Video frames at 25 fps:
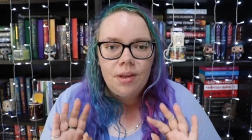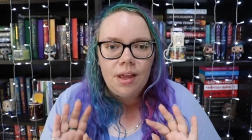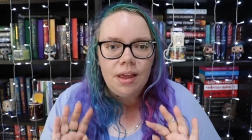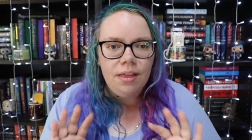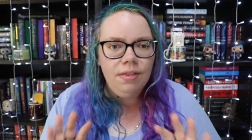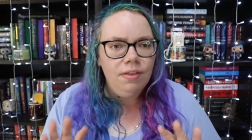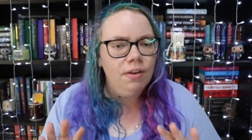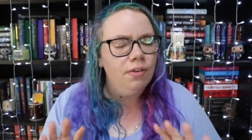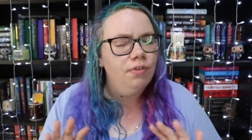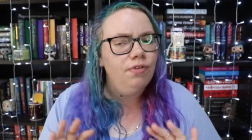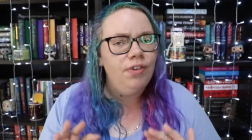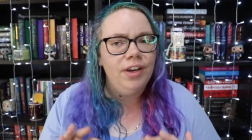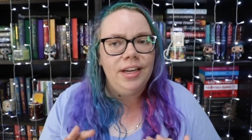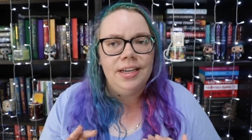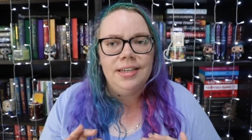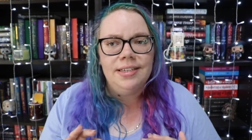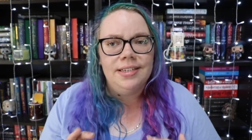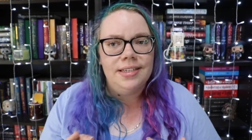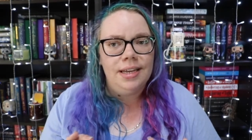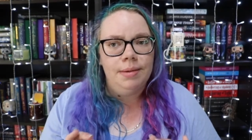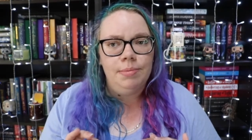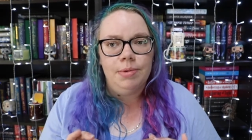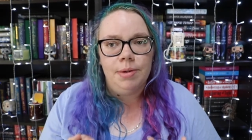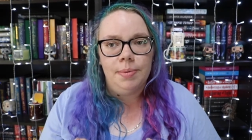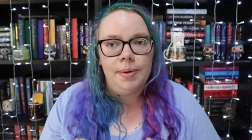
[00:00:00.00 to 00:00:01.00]
the fees
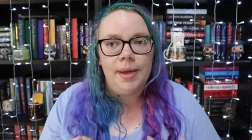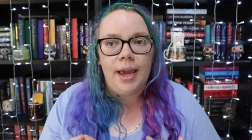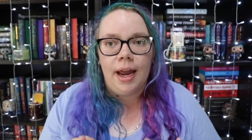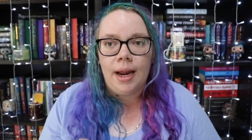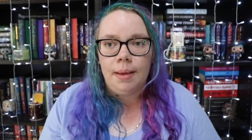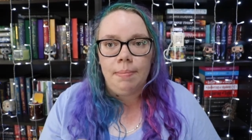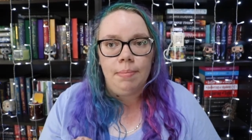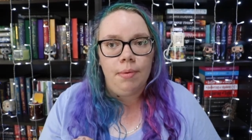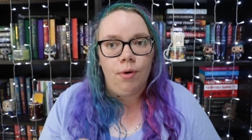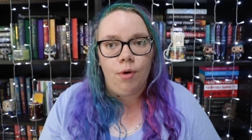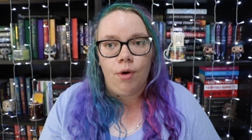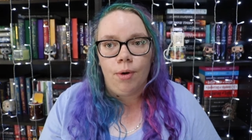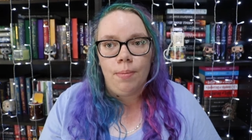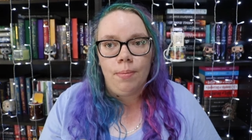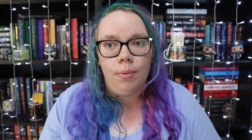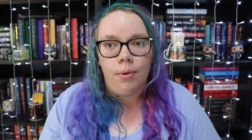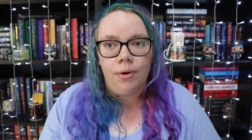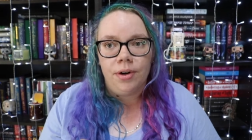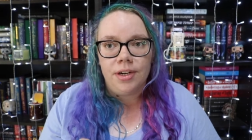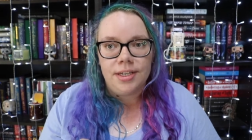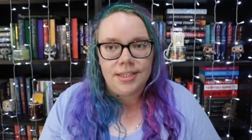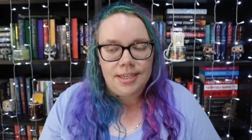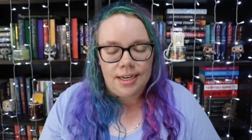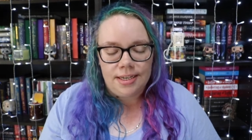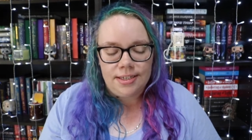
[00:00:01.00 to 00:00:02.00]
seem to be getting more and more
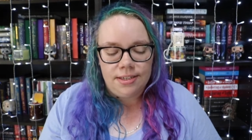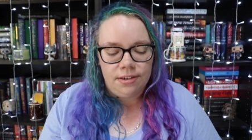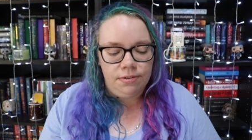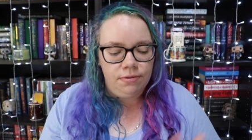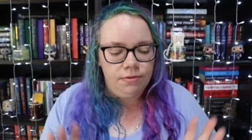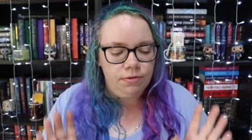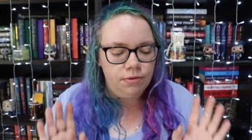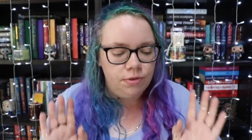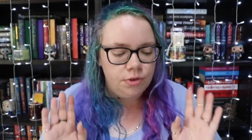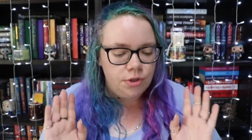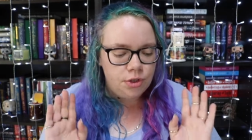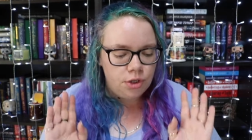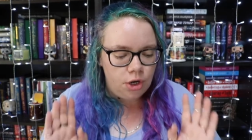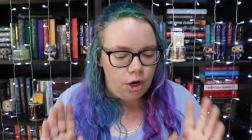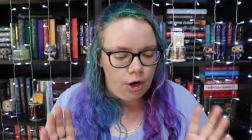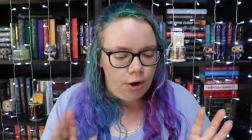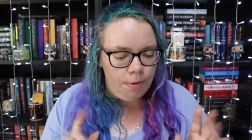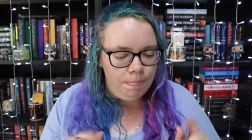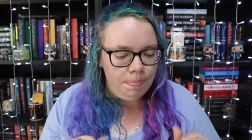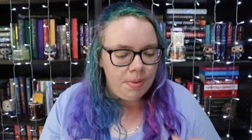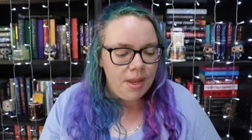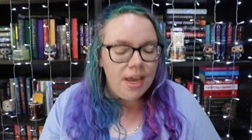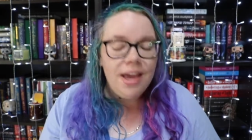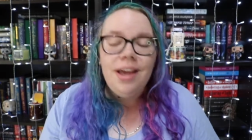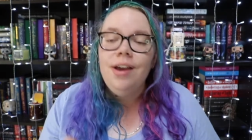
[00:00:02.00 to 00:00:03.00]
excessive. So
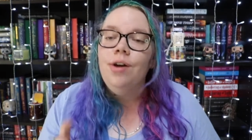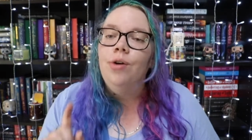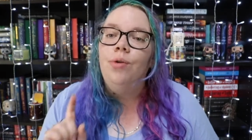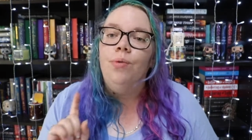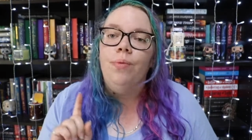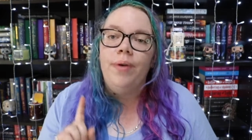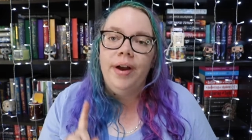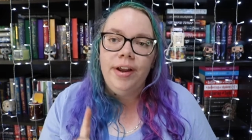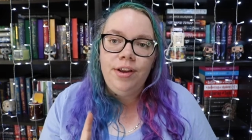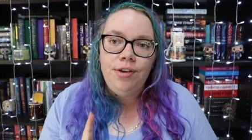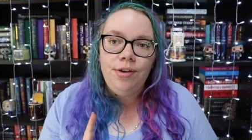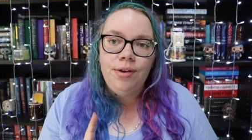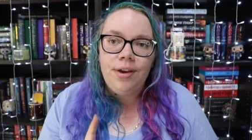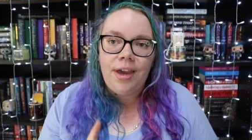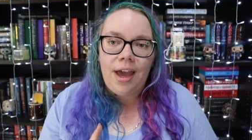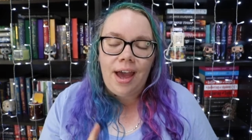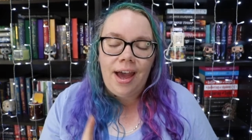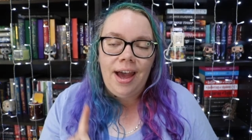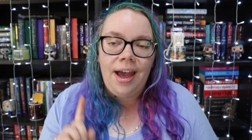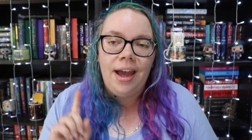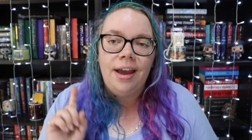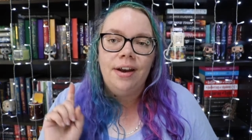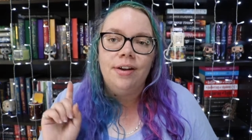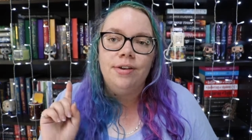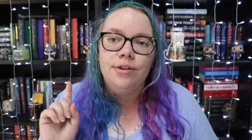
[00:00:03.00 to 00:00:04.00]
when you
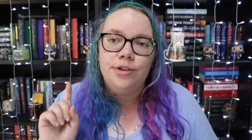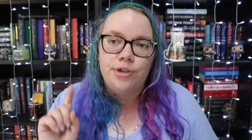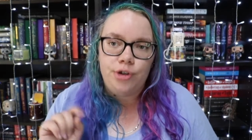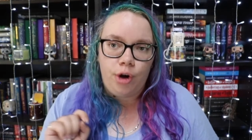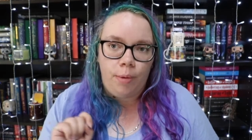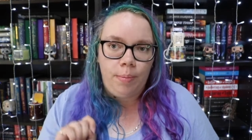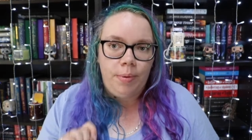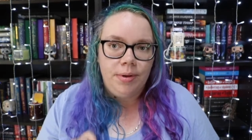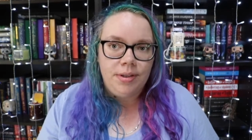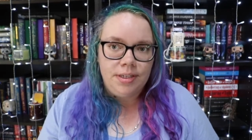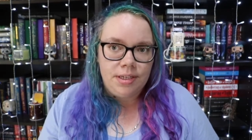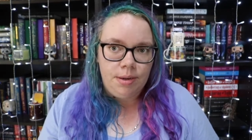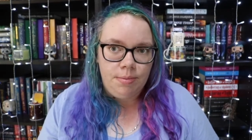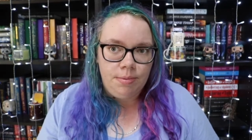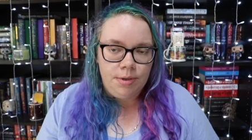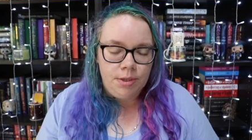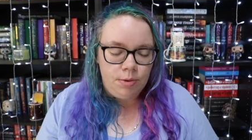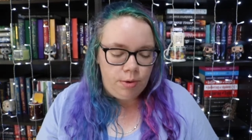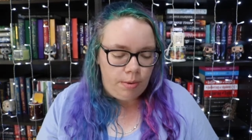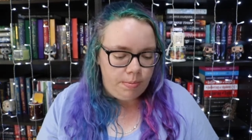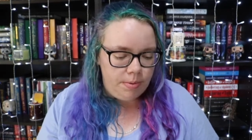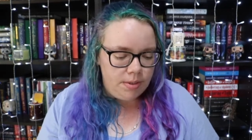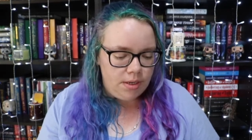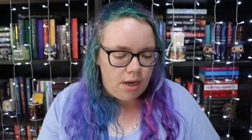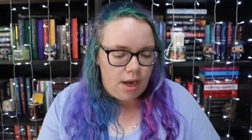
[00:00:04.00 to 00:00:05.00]
can, shop on someone's
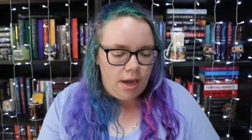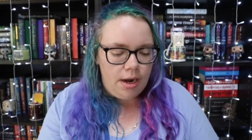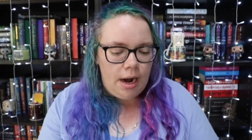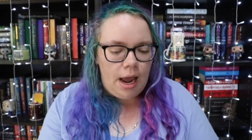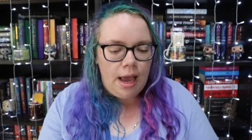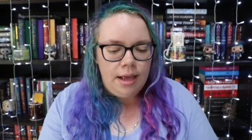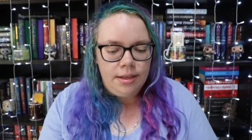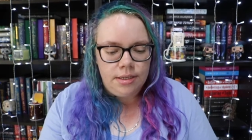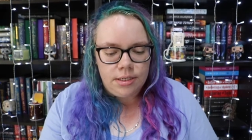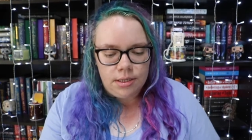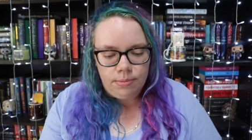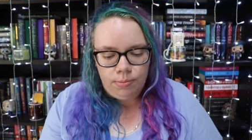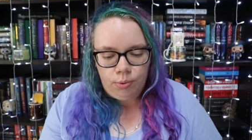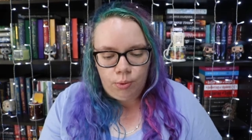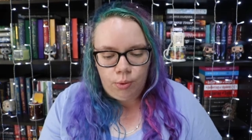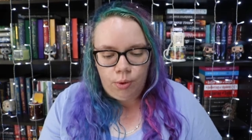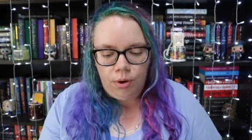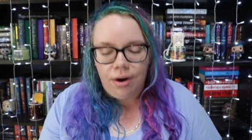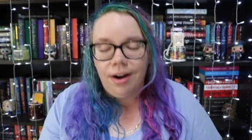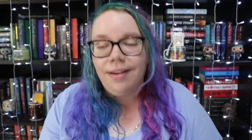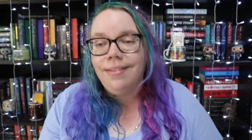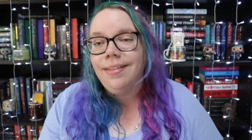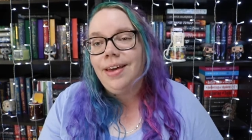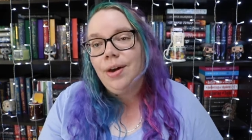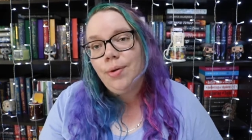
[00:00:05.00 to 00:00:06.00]
website and
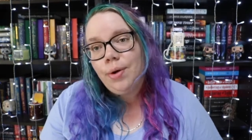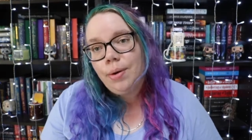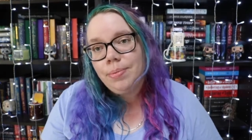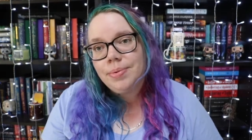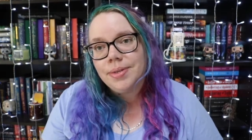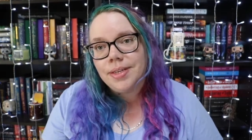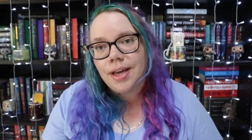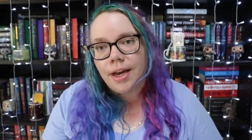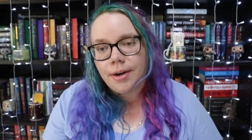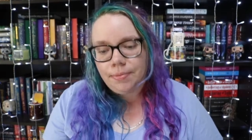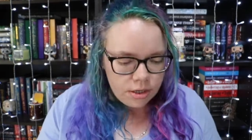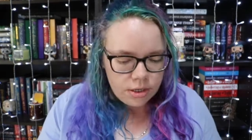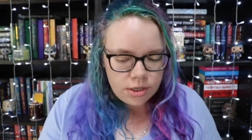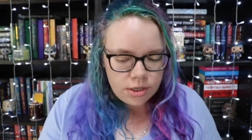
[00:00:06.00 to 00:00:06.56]
support their website.